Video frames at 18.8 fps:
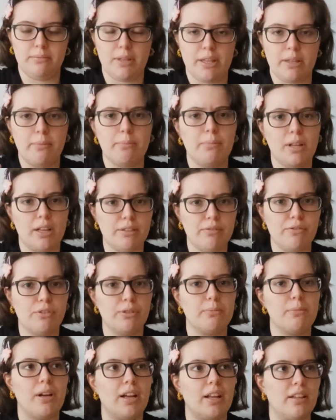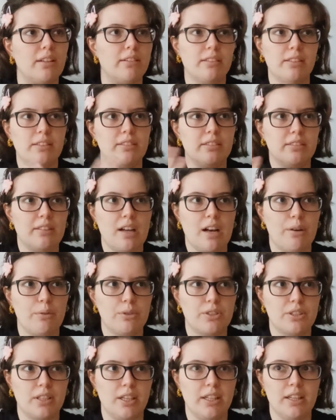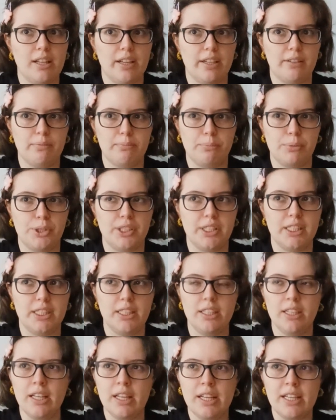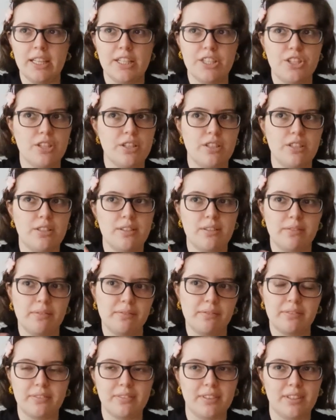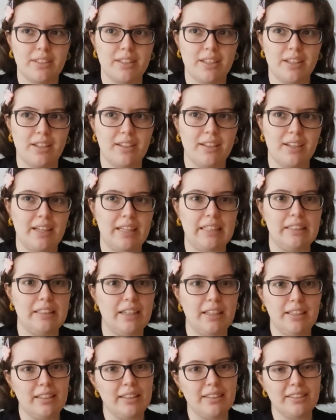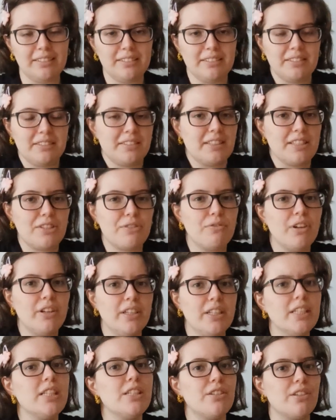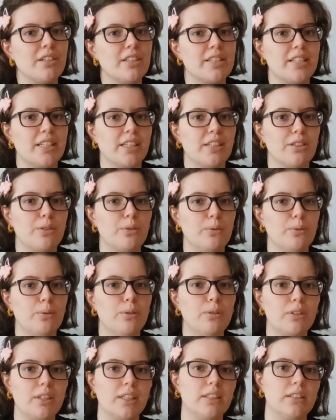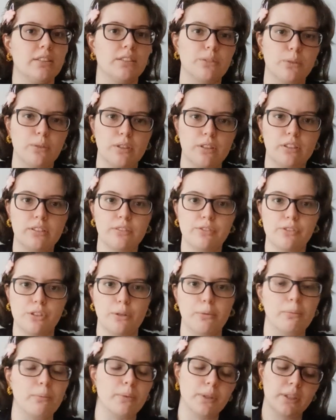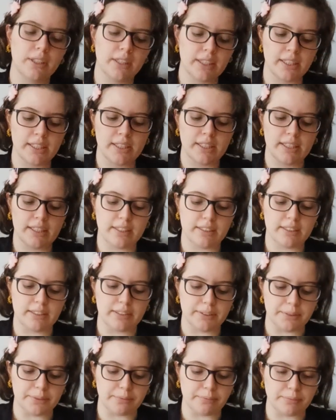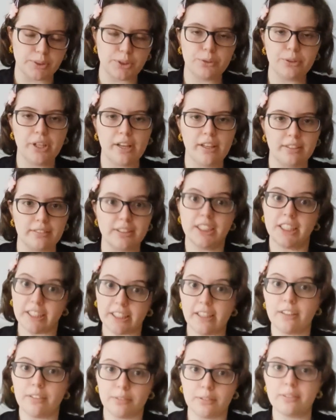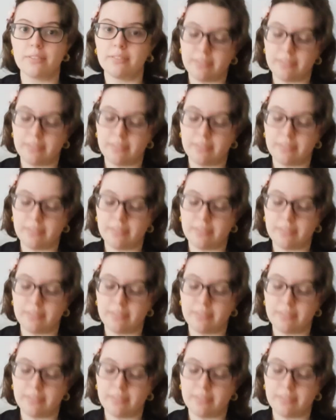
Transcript: the platform and outside, like, printed. It just, it's very interesting to look at and to learn from, so yeah, check it out.